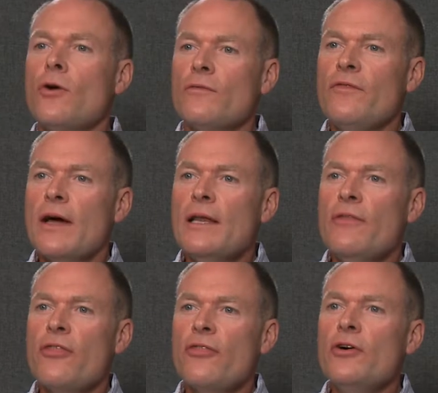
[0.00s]
Don, finally, the
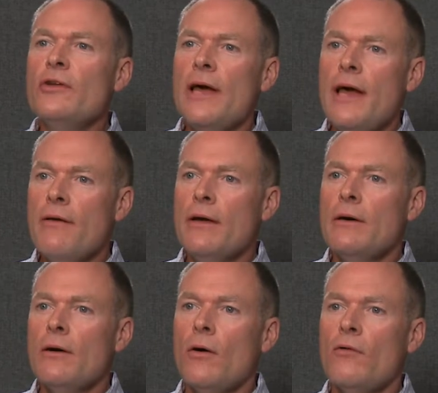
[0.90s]
third
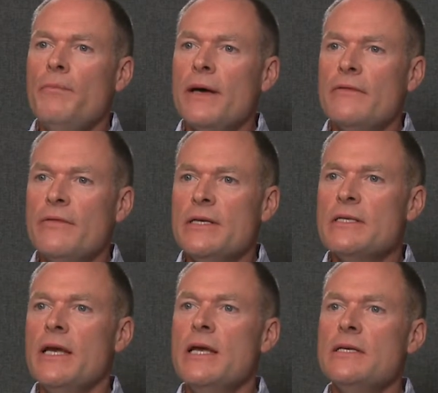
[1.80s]
area of
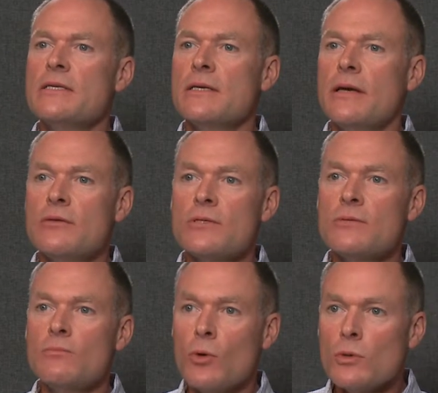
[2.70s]
benefit is
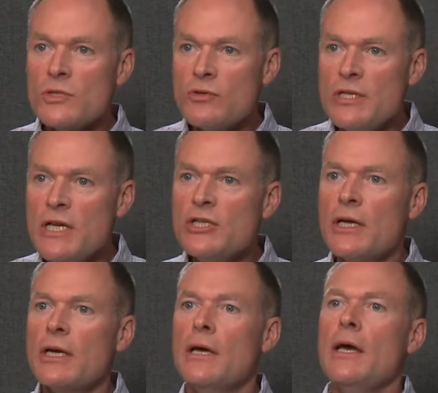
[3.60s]
more
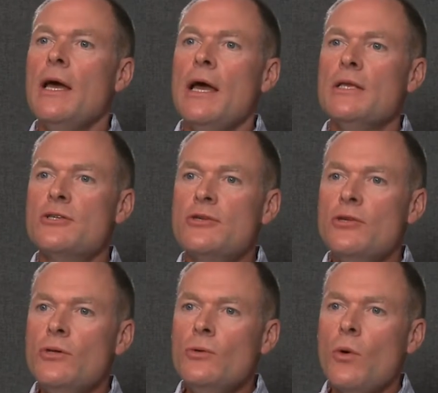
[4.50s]
strategic. It's to
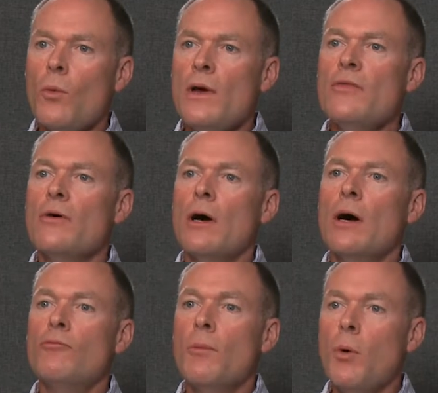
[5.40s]
do with
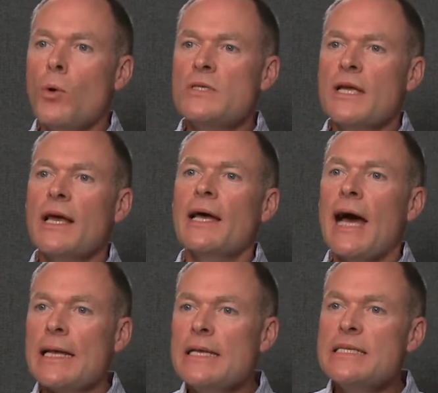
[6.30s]
reporting and
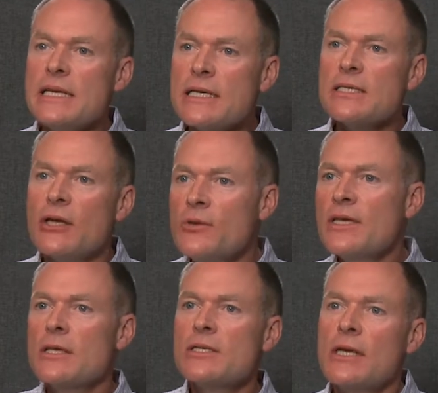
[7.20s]
analytics. Can you
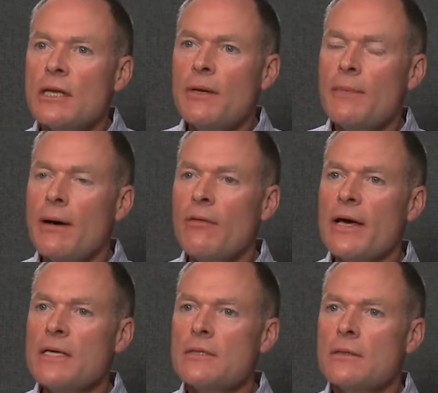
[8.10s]
tell us a little bit about
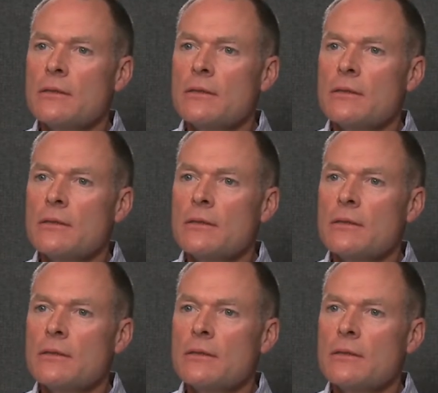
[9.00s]
that?